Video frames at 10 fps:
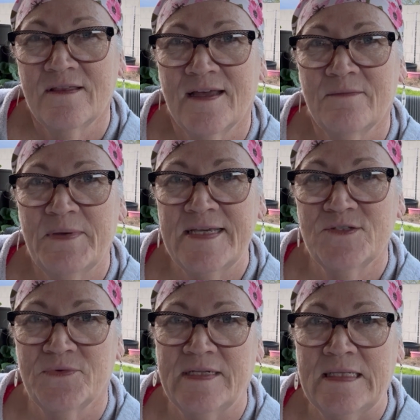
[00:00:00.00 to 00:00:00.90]
that
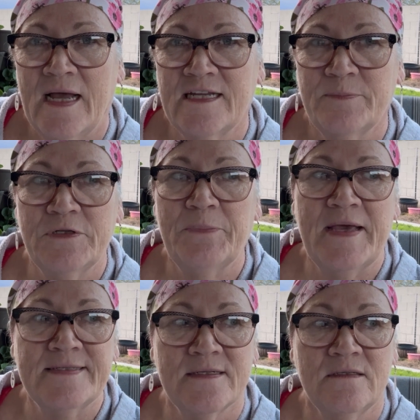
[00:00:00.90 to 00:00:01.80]
bees really liked blue
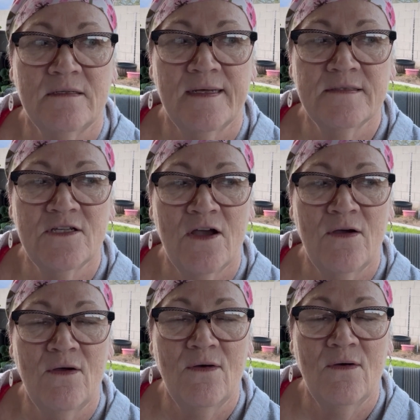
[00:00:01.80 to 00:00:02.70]
basil. And
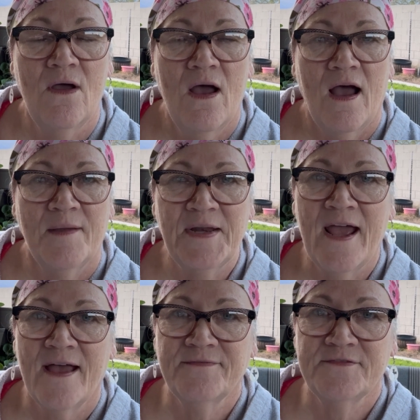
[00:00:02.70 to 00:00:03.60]
so I'm going to
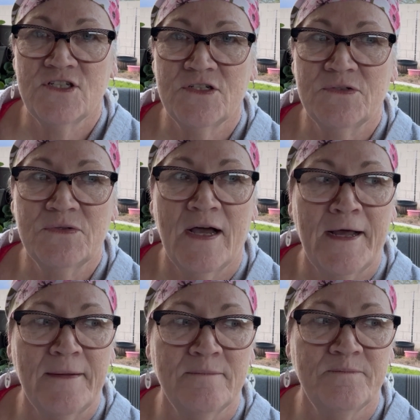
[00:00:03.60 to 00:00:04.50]
have to,
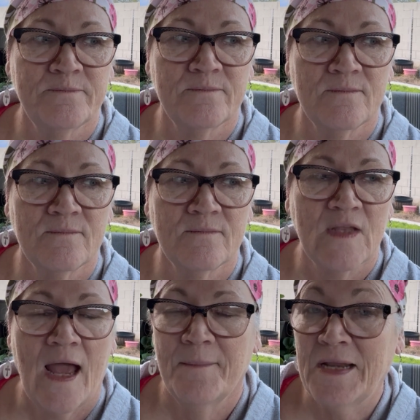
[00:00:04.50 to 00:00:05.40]

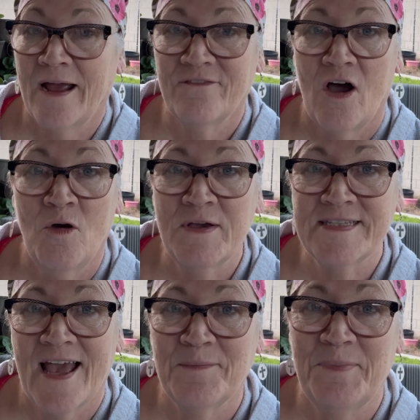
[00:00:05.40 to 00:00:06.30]
I've always
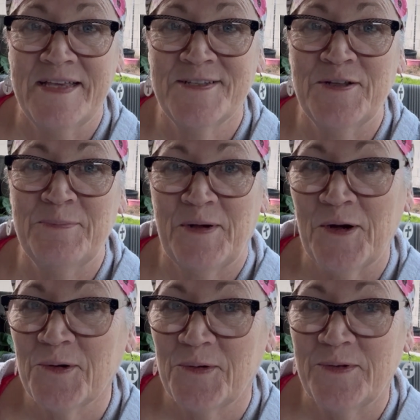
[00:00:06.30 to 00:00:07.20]
had basil and
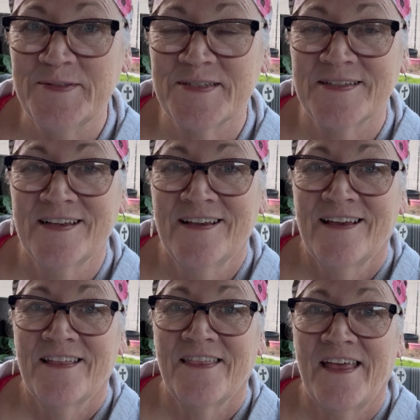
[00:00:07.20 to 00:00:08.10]
marigolds
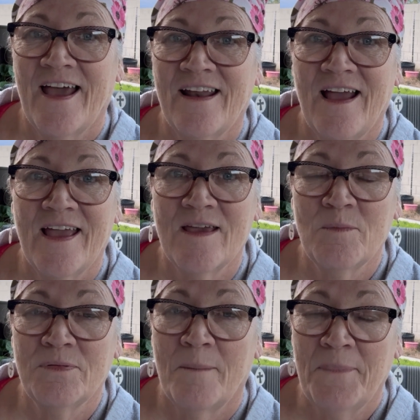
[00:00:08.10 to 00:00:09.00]
that I
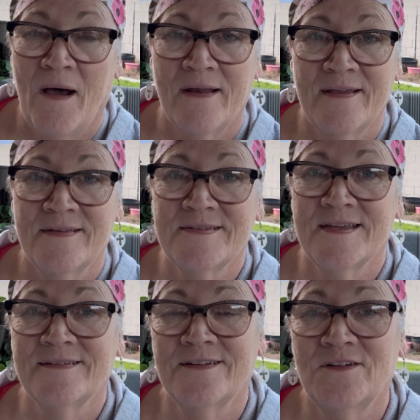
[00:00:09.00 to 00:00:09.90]
potted
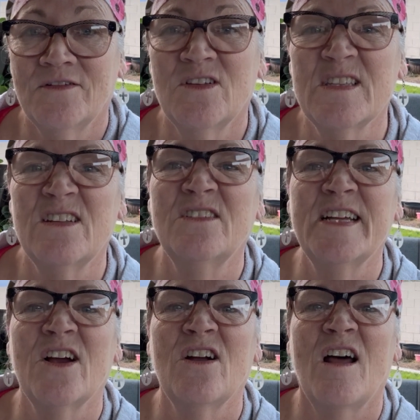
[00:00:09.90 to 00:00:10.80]
in those little
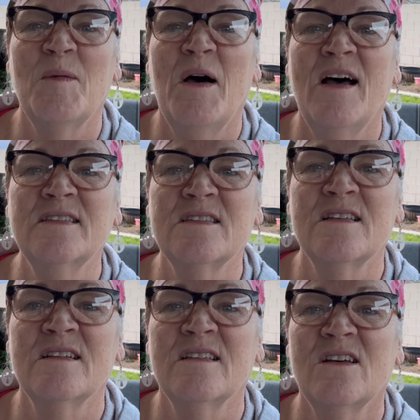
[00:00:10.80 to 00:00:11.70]
terracotta pots.
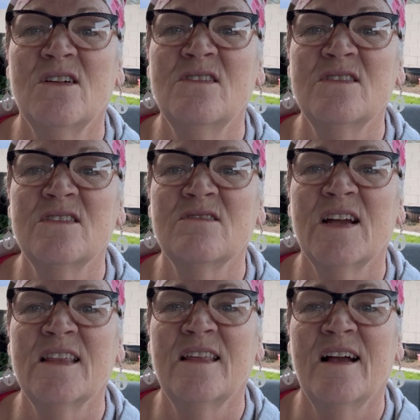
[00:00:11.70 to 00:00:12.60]
Those
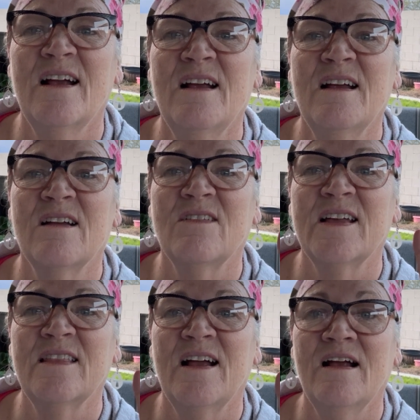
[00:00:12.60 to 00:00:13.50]
right there and
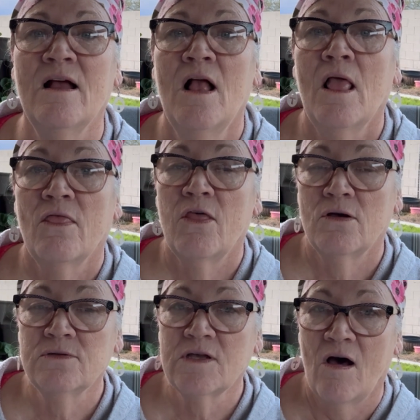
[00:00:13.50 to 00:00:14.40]
right there,
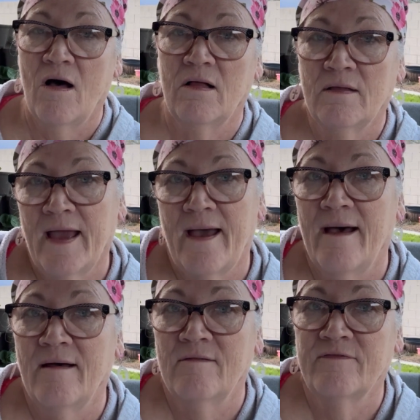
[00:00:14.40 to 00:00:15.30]
those all
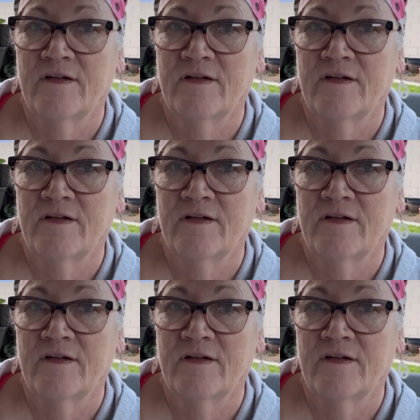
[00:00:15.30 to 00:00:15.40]
have